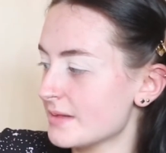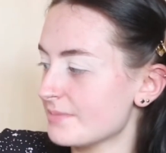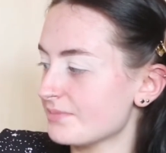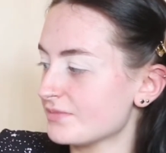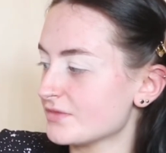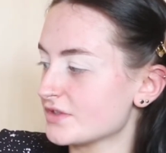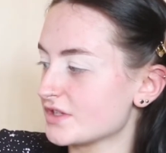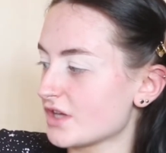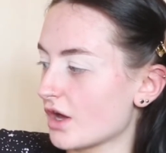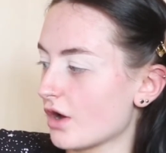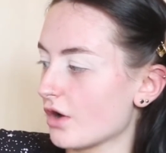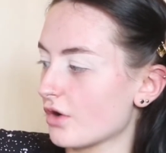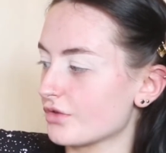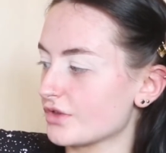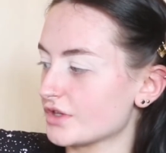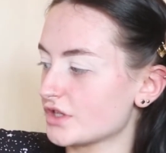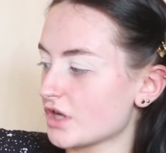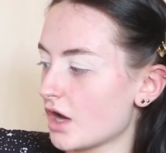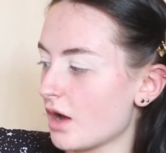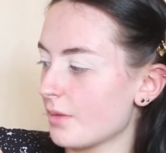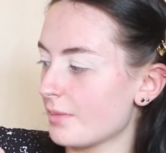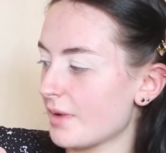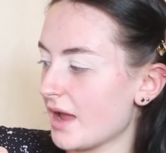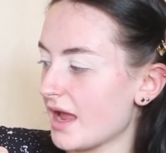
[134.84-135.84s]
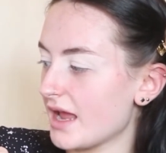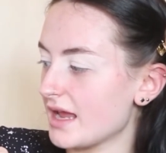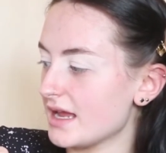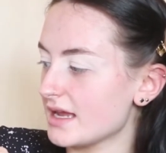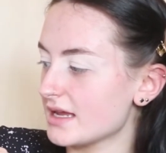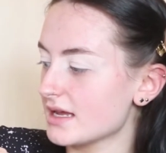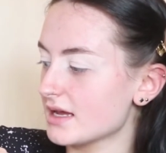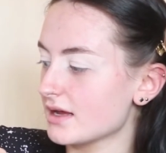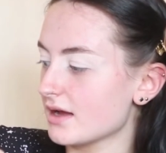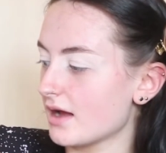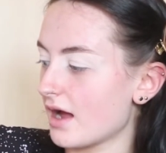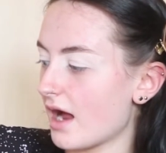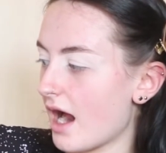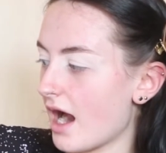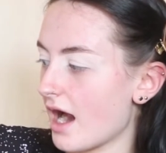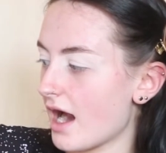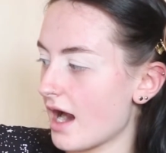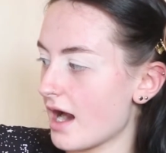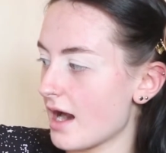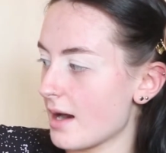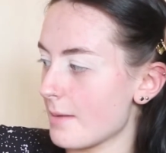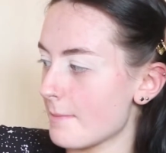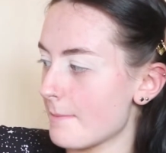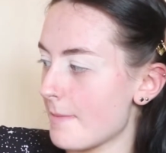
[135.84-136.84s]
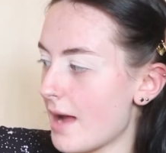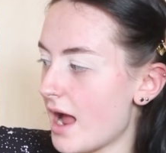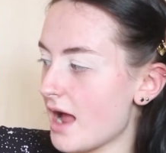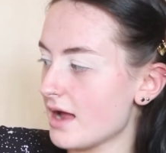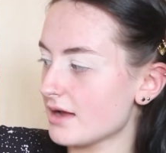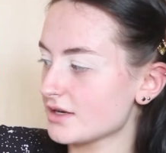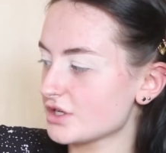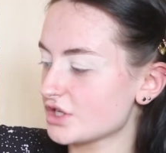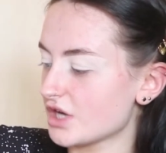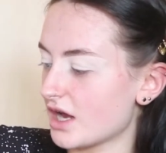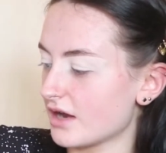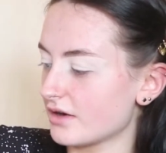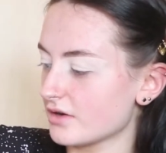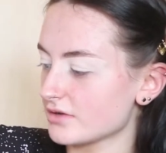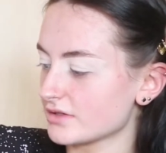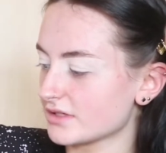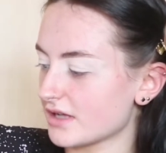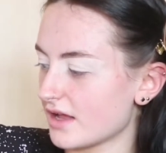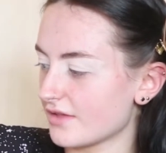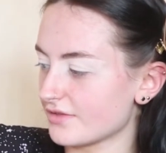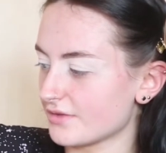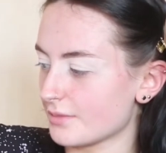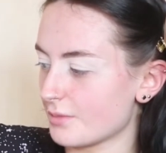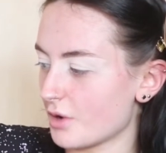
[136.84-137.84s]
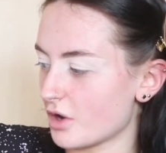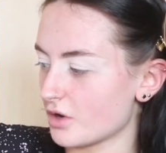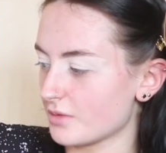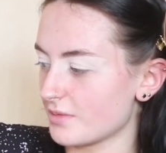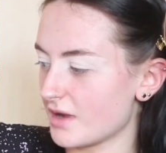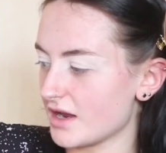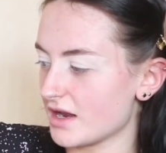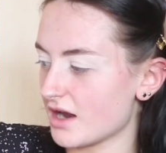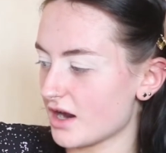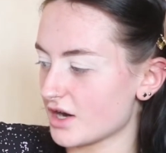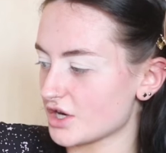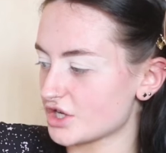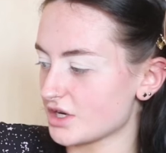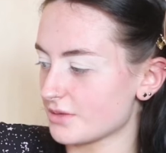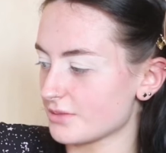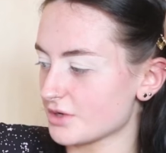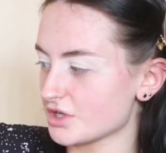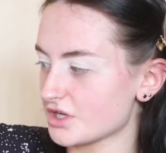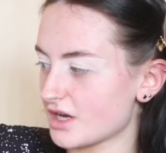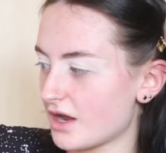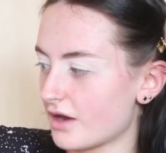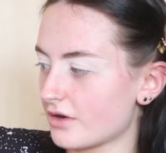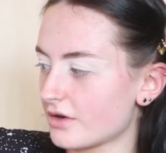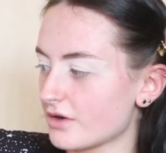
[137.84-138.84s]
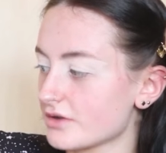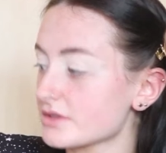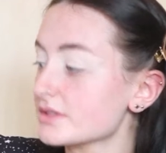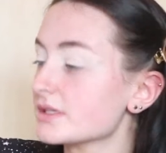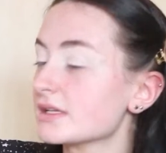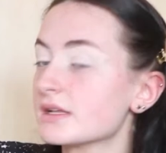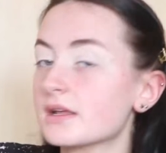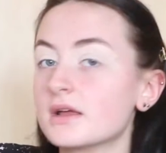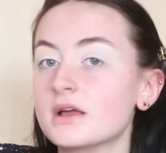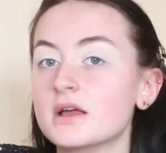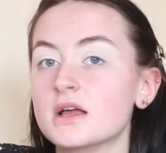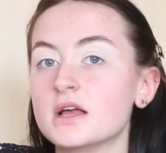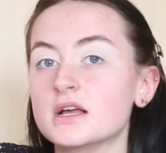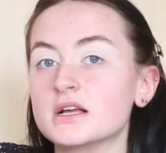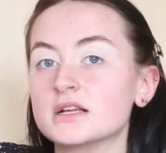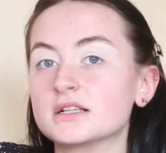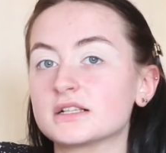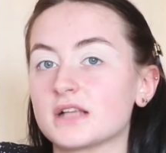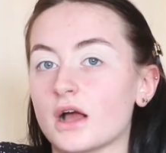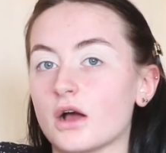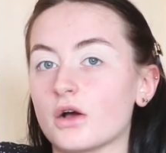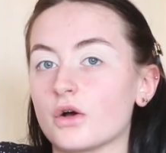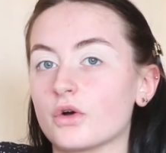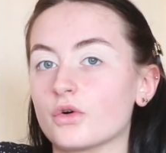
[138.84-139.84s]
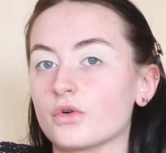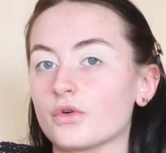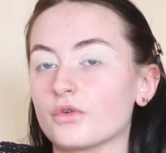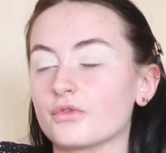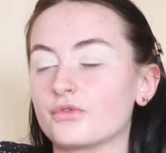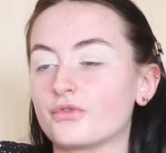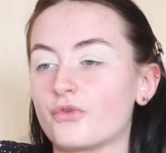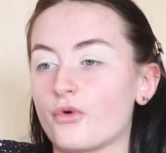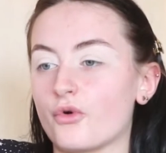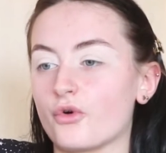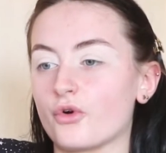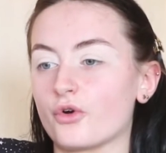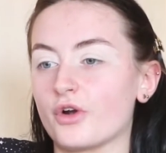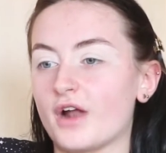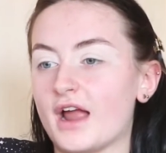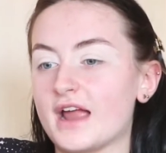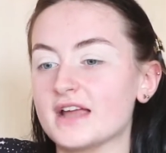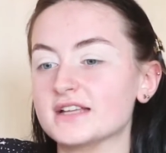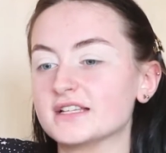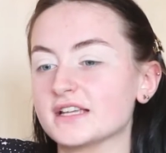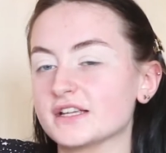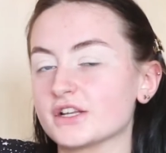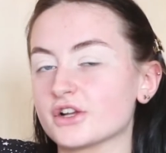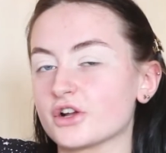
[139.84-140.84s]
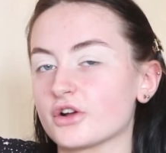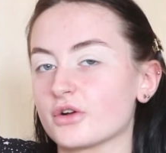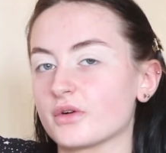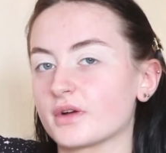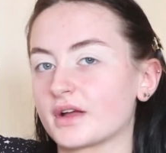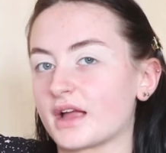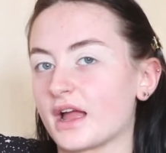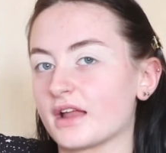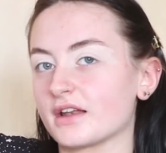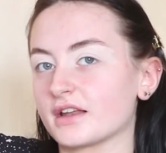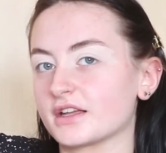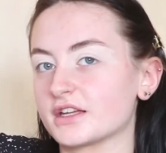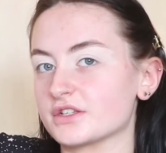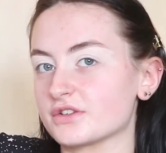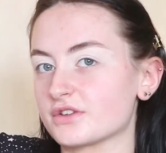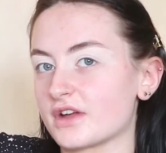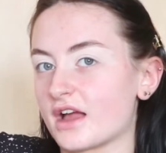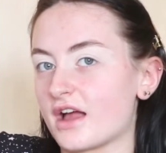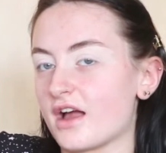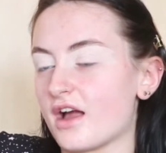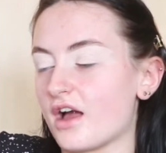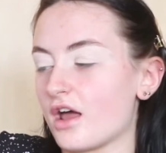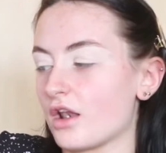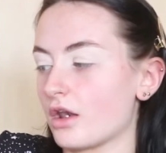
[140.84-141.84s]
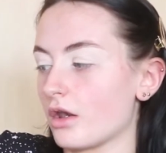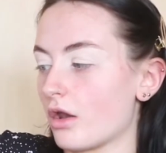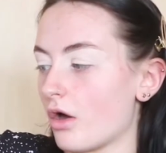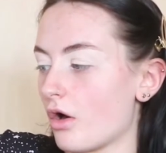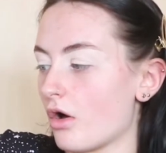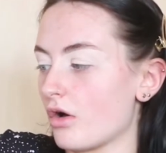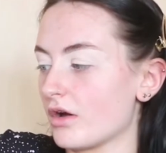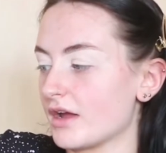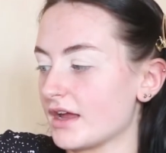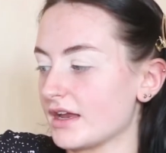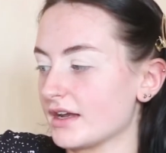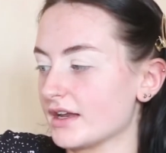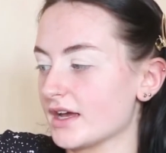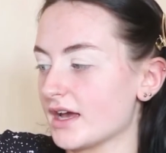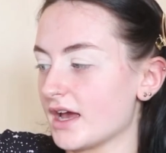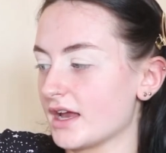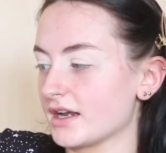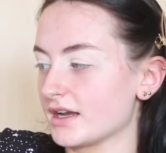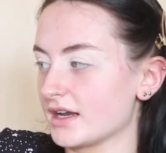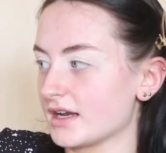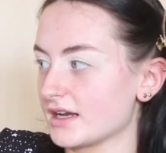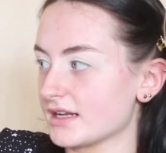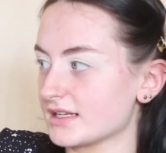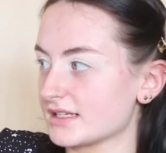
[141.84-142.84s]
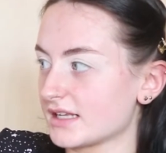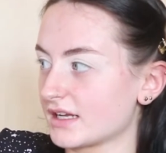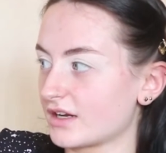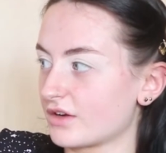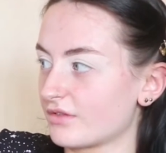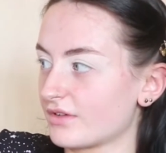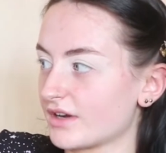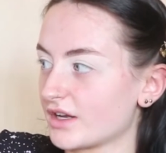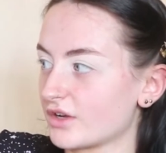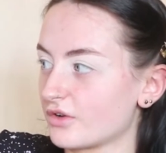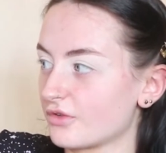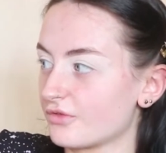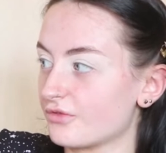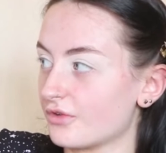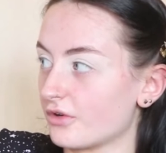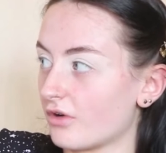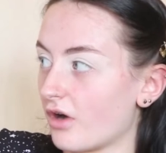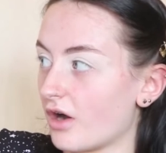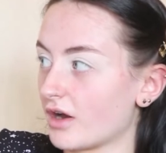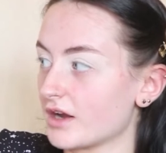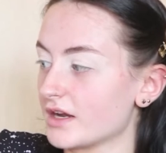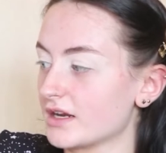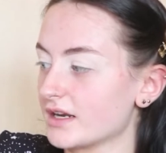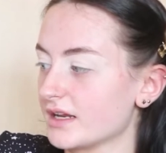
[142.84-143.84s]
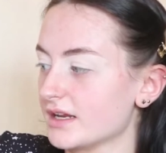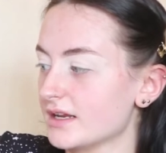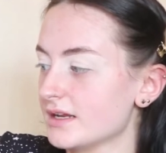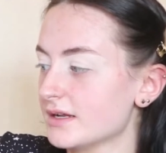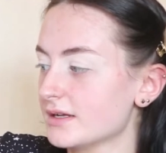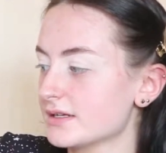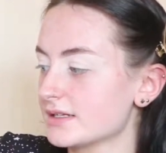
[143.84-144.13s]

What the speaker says: So the top 8 are matte shadows and the bottom 8 are shimmer shadows. So for €18 again, like, you do get a lot in it, and it is like a really good variety.